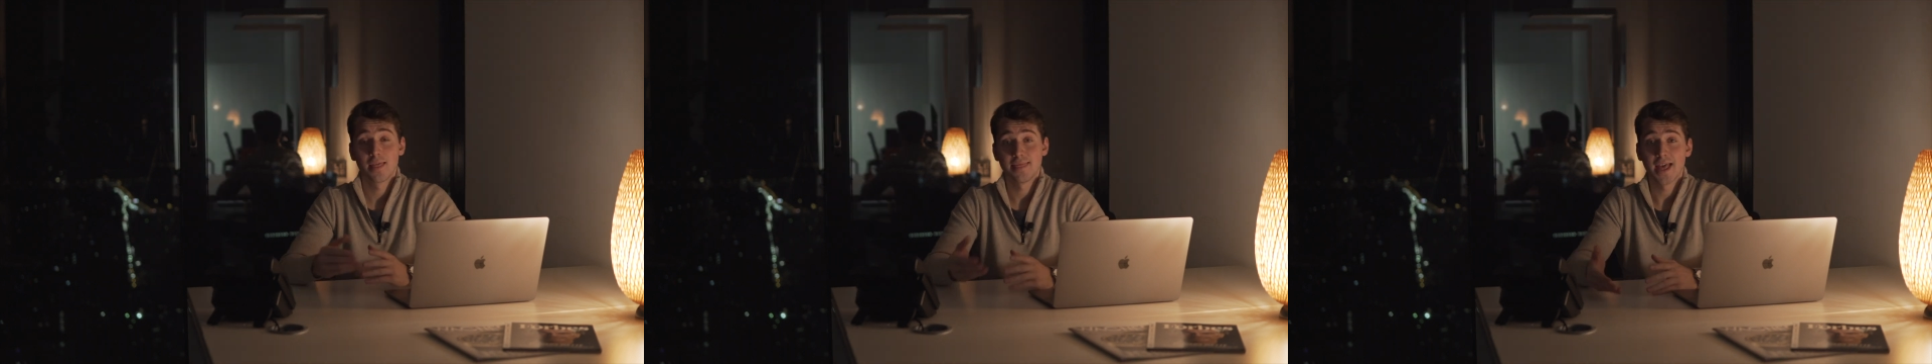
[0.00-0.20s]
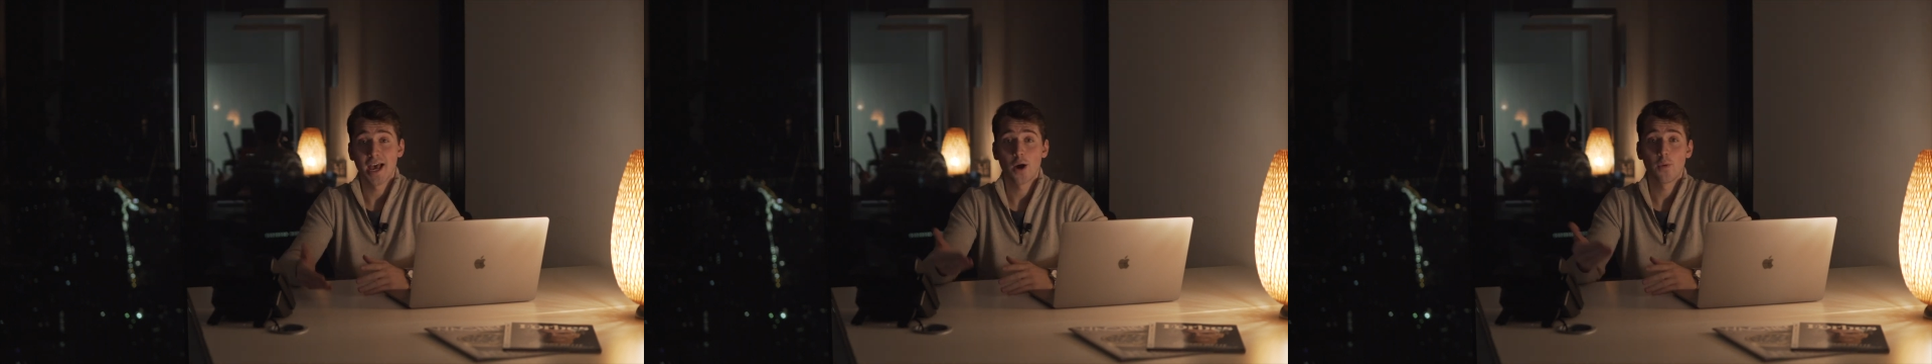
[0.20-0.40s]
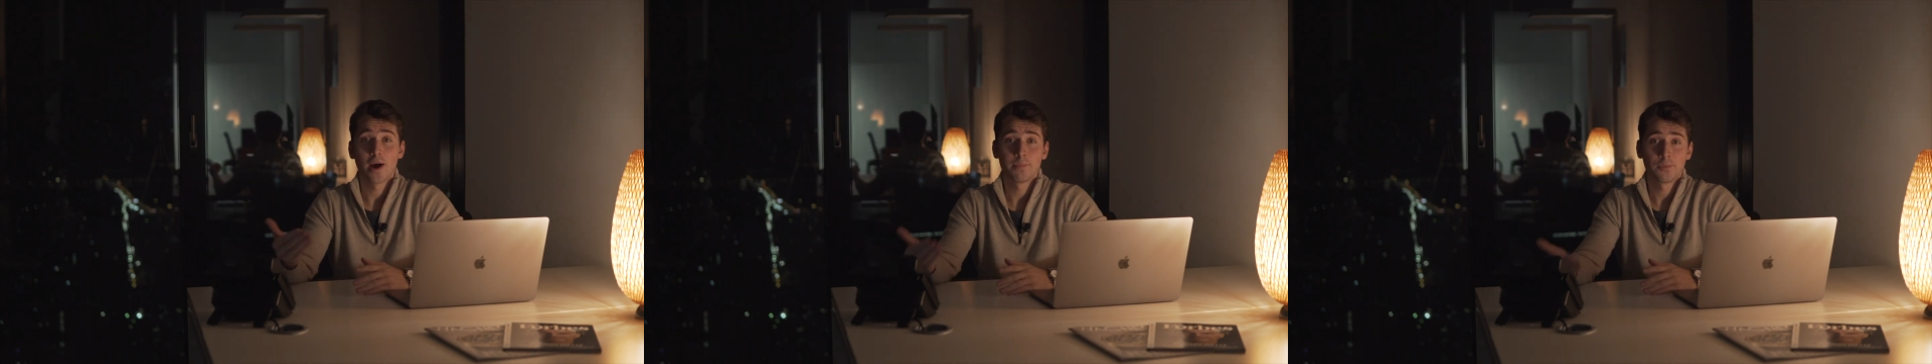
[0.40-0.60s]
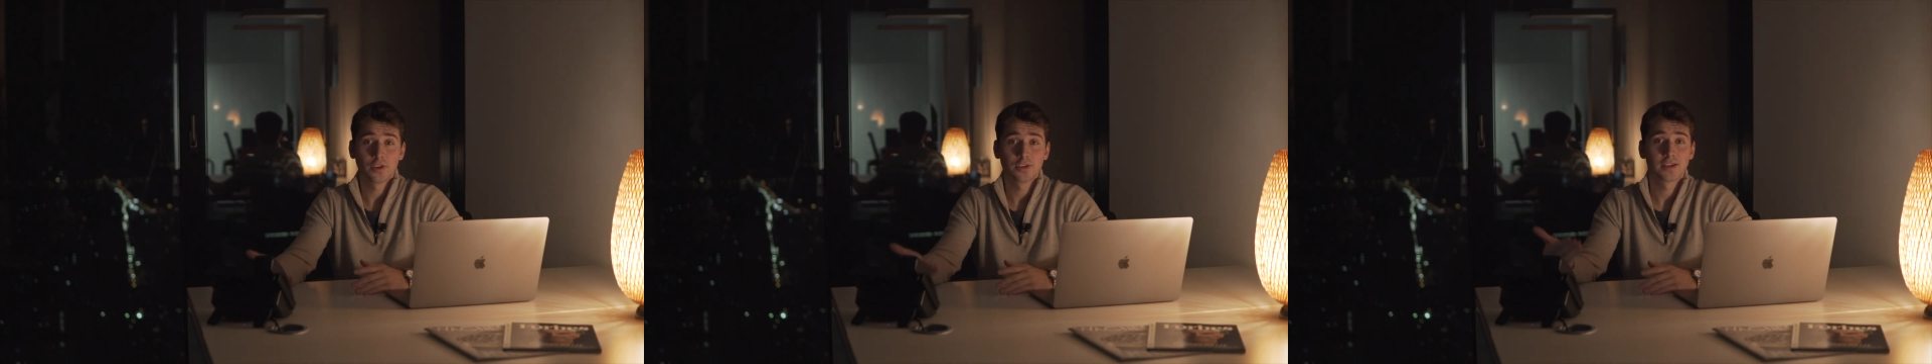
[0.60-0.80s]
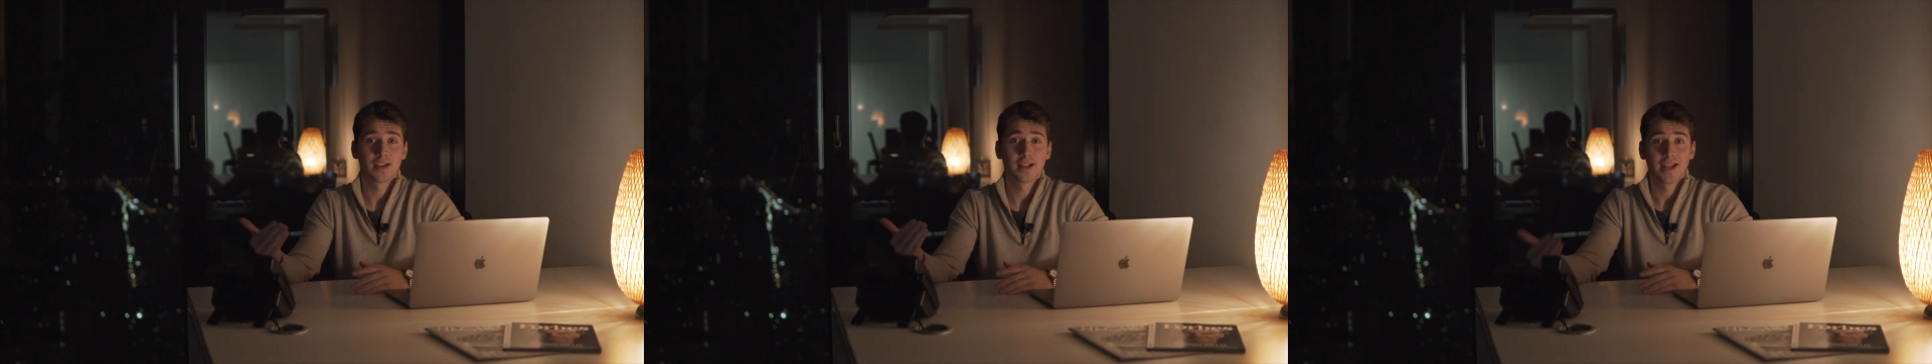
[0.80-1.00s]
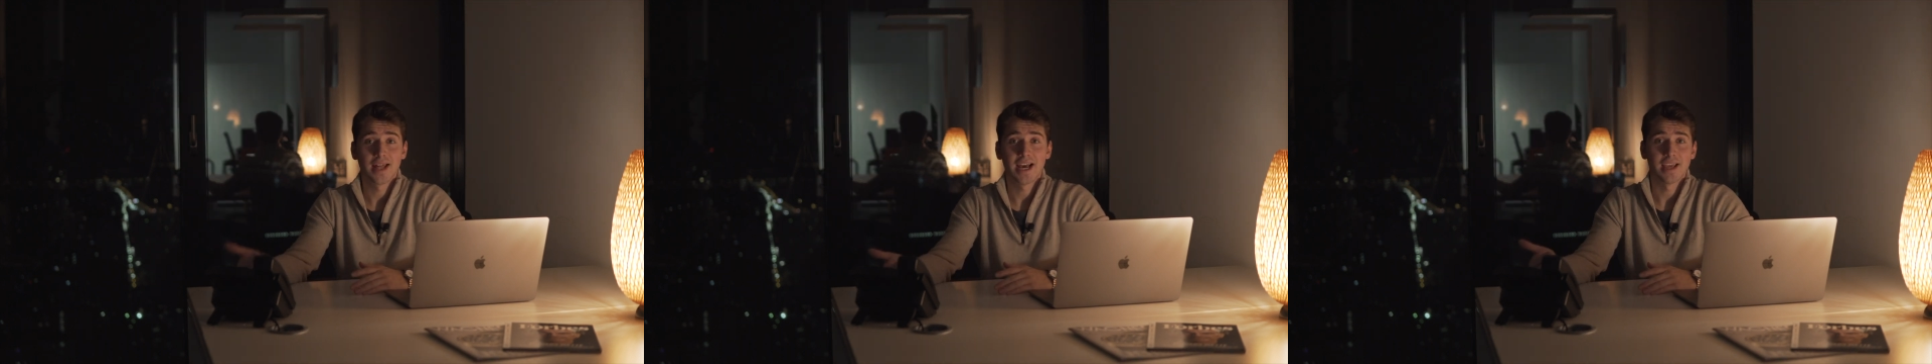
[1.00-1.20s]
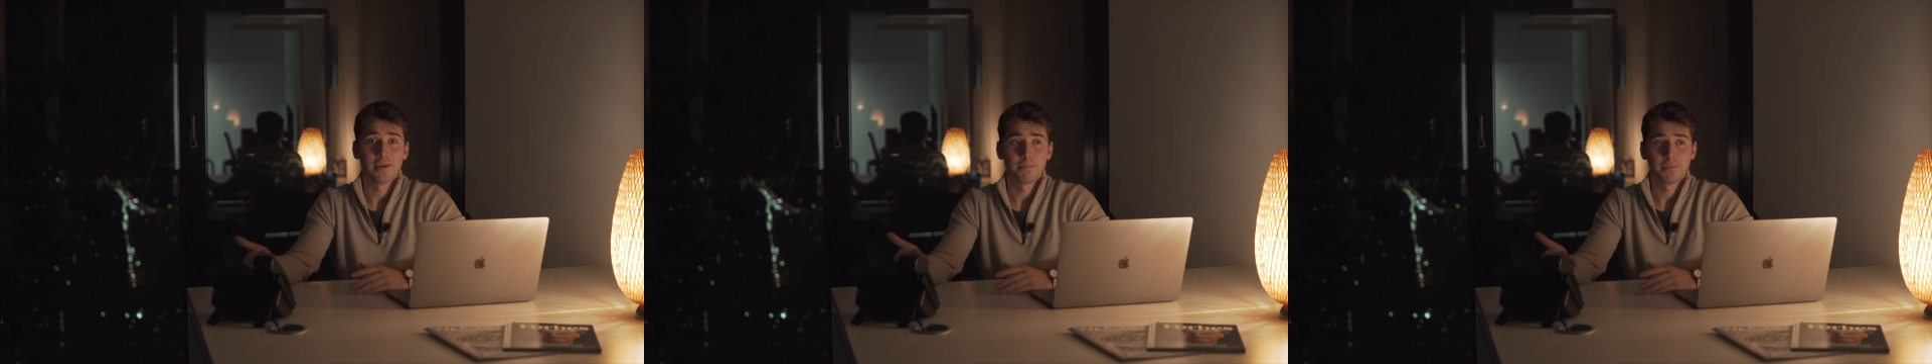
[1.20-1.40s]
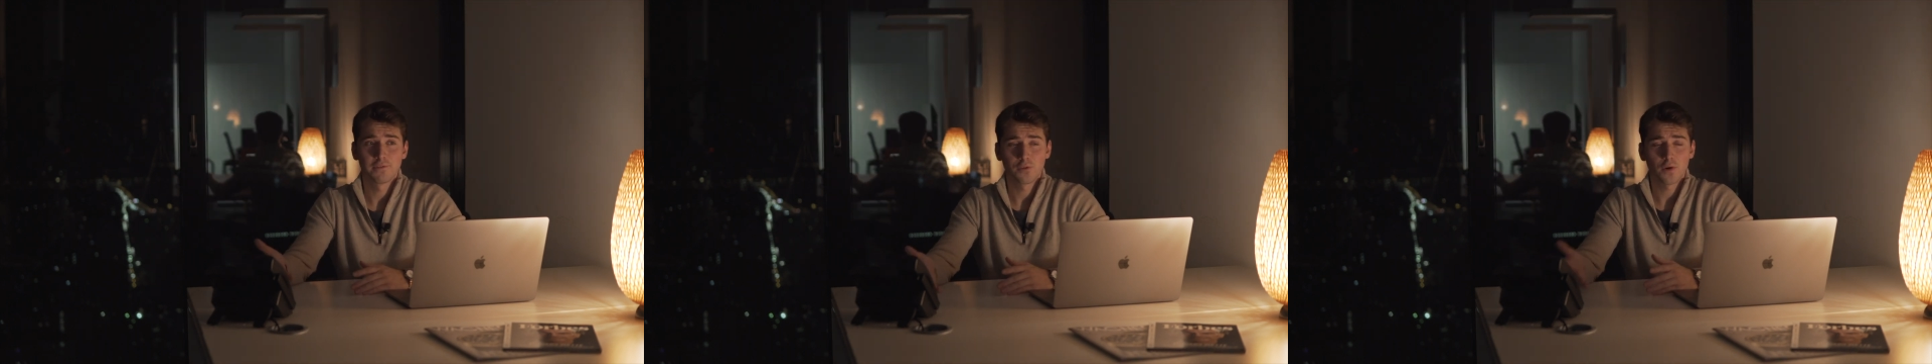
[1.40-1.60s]
Now, I'm not gonna lie,
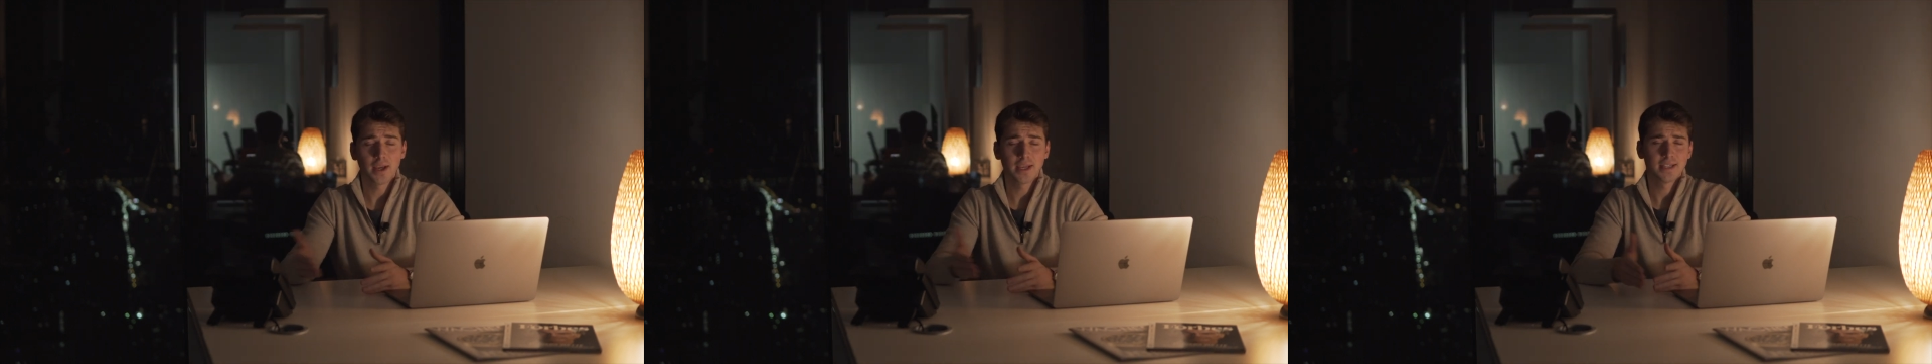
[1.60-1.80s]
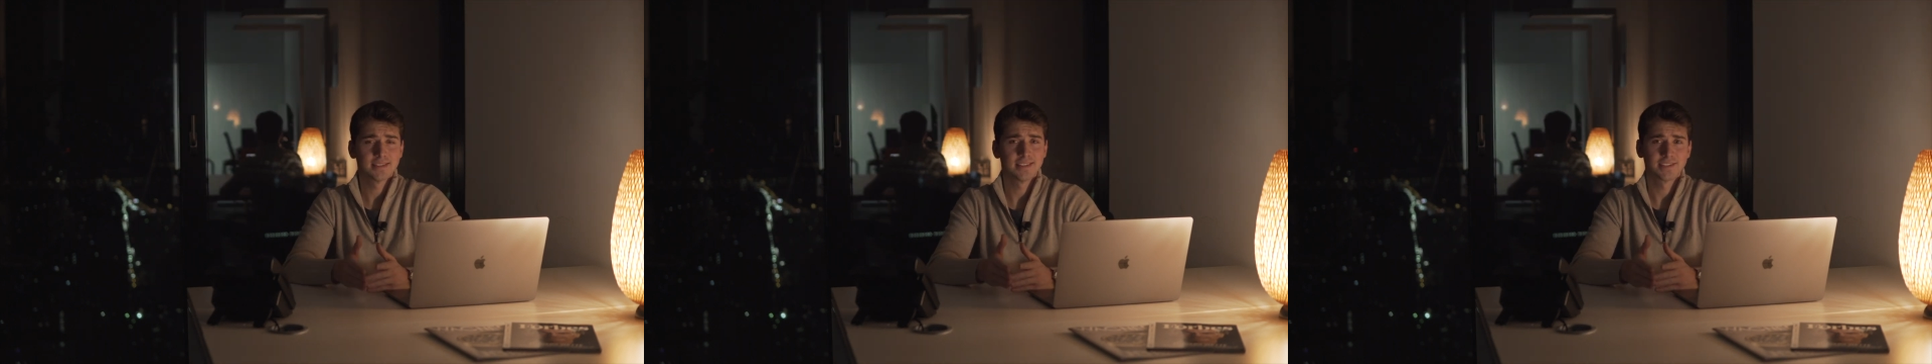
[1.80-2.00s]
before I got